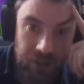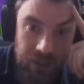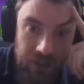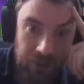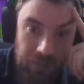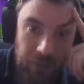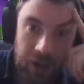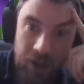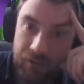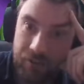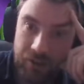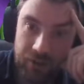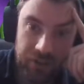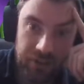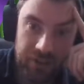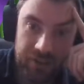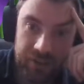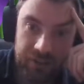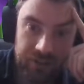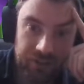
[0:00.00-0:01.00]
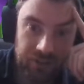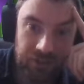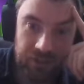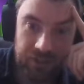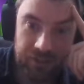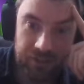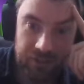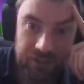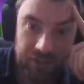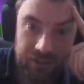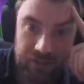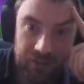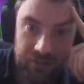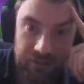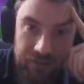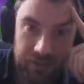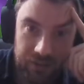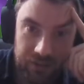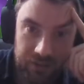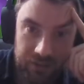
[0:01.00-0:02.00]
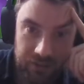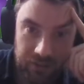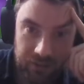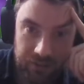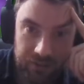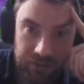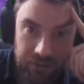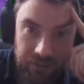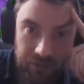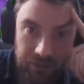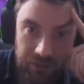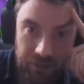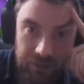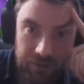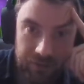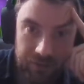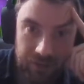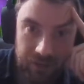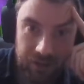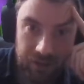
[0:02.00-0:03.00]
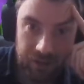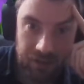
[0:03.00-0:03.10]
Well, I've got nothing to silence everything, so I've just got to go for it.